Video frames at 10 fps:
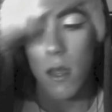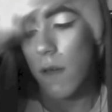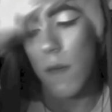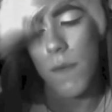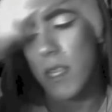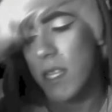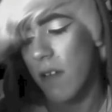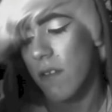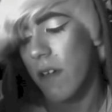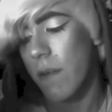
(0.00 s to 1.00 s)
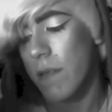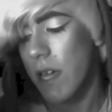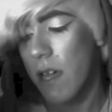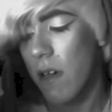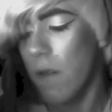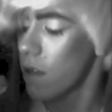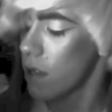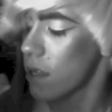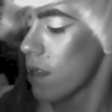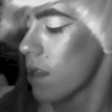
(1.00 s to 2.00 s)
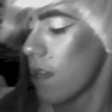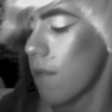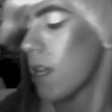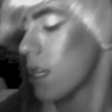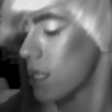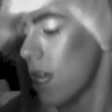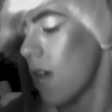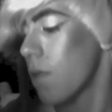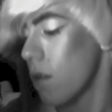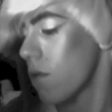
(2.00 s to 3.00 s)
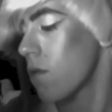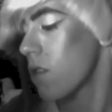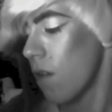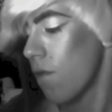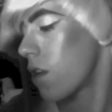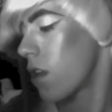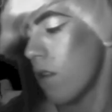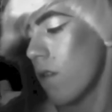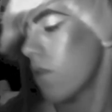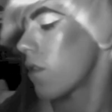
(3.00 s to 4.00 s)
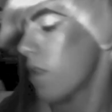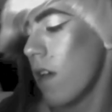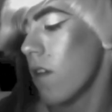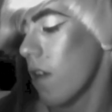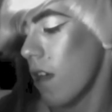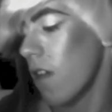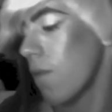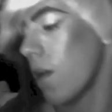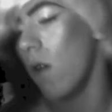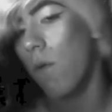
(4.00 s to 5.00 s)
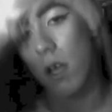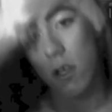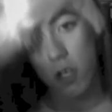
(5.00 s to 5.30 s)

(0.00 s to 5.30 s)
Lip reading: It may sound dumb. It's like, oh, well, something can stop you, Jeffree. You don't know what the hell you're talking about. Well,